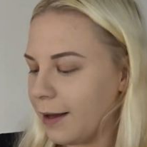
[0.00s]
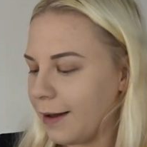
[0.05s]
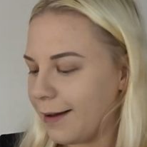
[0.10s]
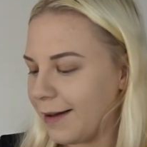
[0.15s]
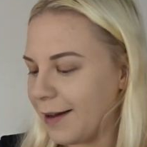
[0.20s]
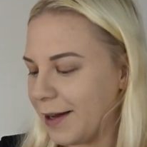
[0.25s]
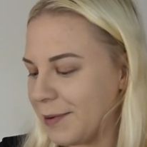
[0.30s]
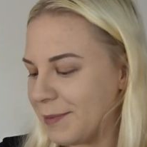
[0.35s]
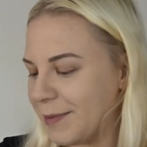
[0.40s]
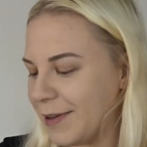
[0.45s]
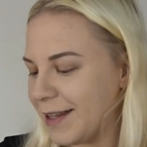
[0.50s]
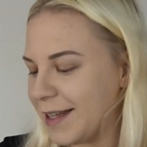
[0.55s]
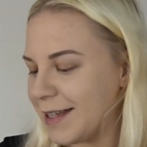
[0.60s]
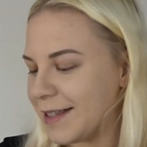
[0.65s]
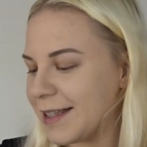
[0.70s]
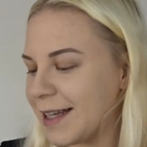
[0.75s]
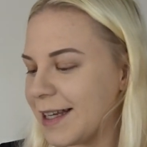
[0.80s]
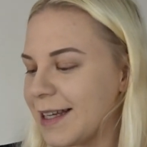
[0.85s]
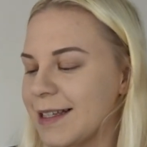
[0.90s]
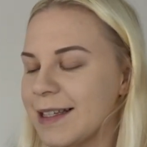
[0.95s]

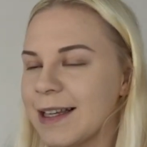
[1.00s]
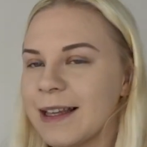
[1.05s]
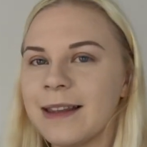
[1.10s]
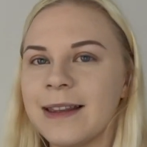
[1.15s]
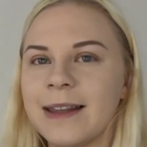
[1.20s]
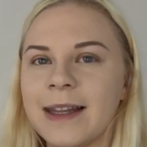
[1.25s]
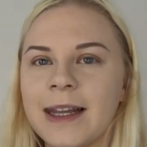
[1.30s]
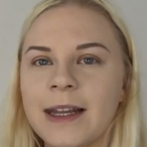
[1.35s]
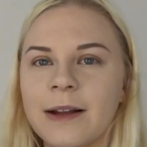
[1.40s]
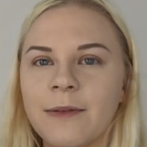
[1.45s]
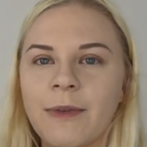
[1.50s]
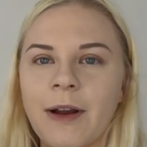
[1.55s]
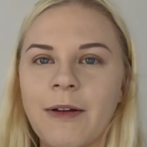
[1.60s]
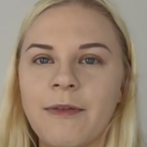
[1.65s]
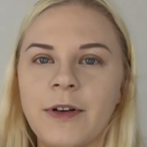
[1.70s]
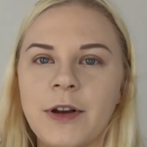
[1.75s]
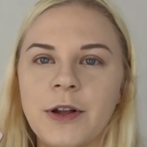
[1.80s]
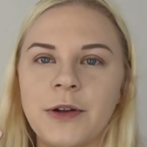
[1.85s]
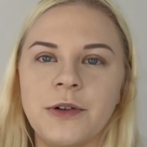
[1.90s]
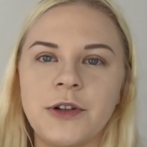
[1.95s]
This is the
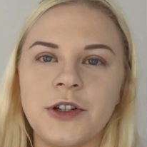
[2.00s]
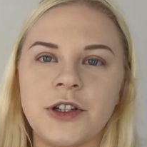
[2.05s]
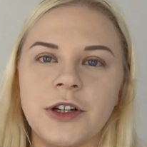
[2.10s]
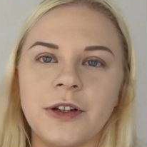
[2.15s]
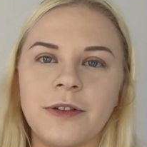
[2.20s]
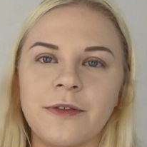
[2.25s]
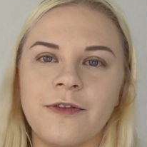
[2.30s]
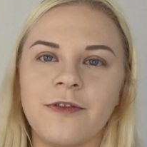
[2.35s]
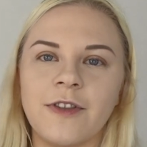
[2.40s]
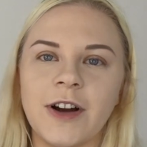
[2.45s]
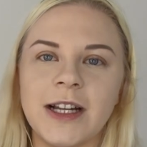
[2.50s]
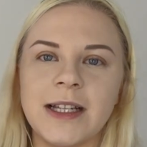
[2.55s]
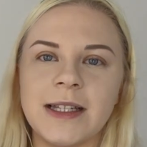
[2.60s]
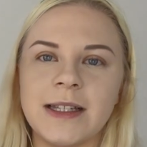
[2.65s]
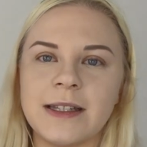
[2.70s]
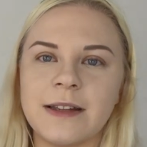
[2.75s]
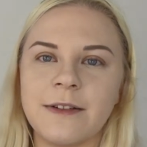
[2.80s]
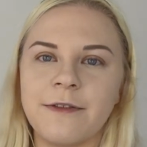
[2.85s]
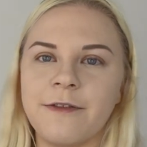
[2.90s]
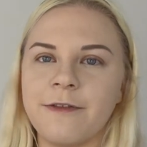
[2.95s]
Revolution
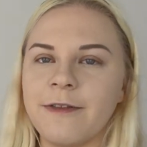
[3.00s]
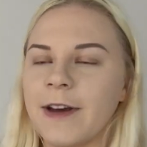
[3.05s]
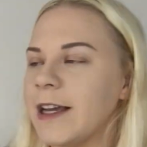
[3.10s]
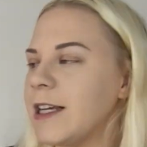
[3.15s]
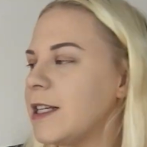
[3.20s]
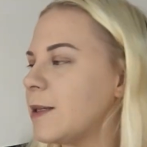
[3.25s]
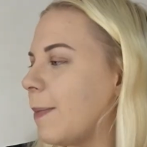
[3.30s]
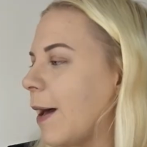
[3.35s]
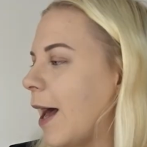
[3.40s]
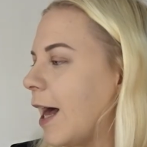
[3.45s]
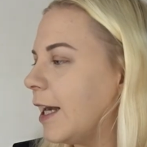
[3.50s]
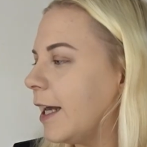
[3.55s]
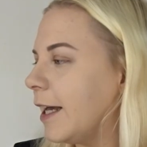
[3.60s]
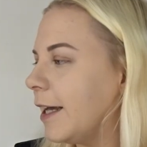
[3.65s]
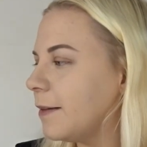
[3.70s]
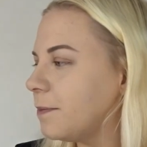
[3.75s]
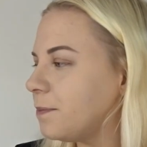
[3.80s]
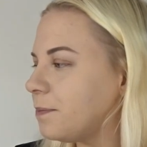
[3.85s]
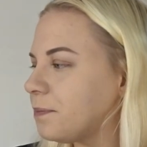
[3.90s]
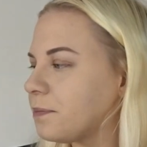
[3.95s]
Friends face
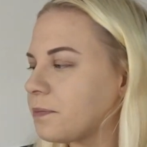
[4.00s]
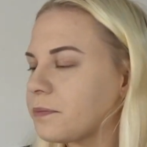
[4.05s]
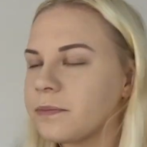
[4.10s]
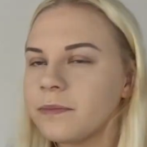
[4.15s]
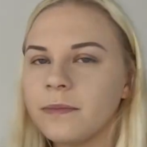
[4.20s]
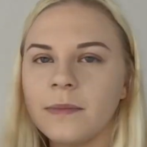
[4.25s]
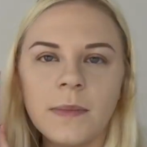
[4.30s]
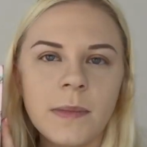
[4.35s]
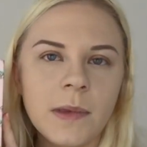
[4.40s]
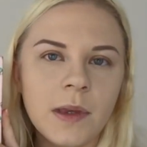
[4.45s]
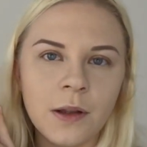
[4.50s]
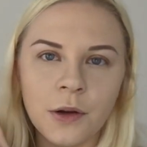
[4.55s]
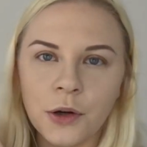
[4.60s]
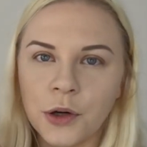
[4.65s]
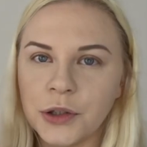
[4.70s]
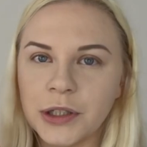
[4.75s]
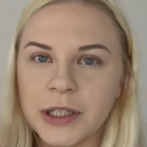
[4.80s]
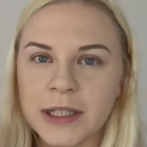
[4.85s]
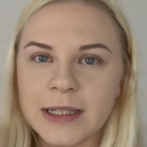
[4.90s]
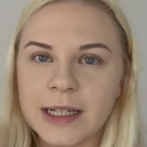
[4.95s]
palette.
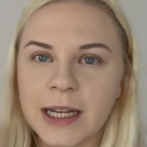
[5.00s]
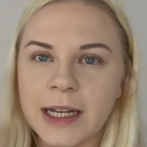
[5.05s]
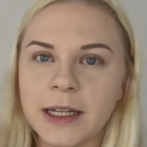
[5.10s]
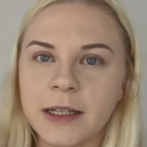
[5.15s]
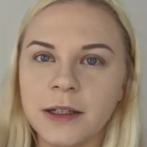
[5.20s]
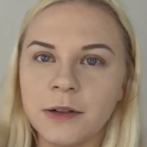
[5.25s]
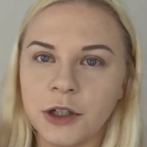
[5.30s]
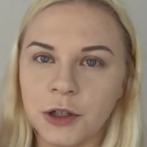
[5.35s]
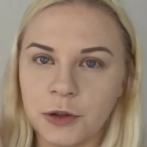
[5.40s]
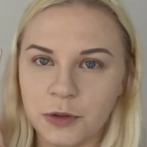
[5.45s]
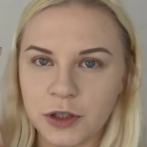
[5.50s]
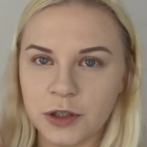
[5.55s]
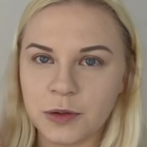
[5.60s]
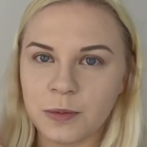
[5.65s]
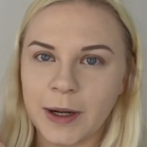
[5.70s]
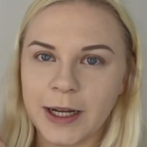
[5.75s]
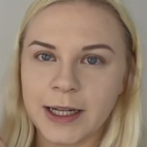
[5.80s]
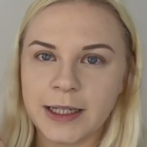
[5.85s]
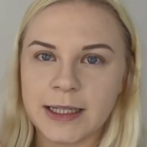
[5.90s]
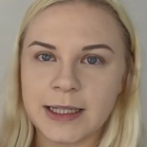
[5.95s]
Honestly, you just
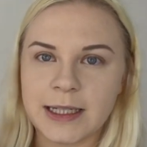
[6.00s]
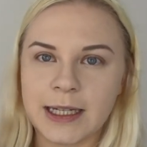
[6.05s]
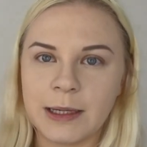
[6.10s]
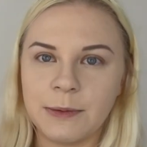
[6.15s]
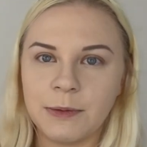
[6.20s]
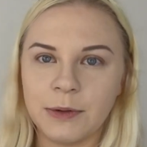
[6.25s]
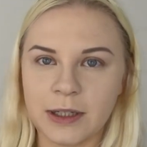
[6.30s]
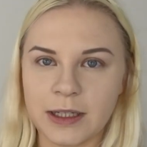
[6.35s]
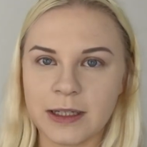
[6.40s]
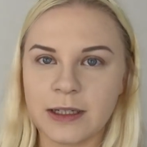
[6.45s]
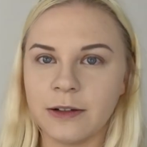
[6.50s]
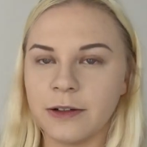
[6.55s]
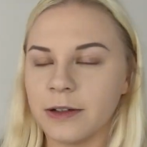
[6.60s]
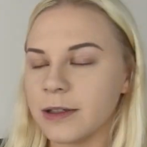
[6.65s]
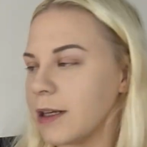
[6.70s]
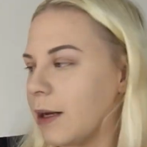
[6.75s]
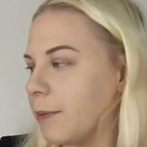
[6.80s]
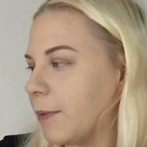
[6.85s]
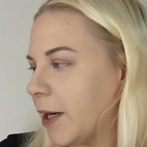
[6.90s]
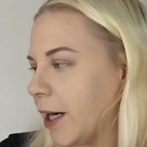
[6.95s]
wait and see what this
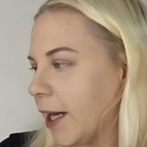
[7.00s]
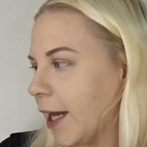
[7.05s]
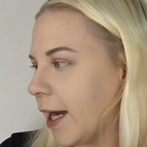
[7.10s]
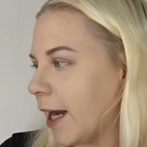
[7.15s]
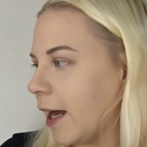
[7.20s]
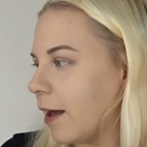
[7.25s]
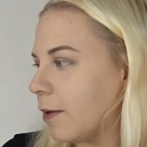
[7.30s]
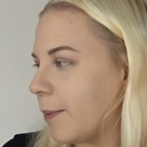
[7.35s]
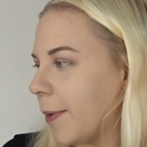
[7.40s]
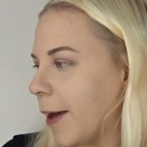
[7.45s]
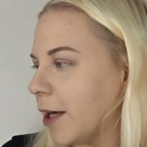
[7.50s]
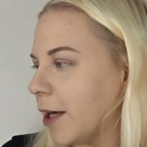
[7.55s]
looks like when I get out of the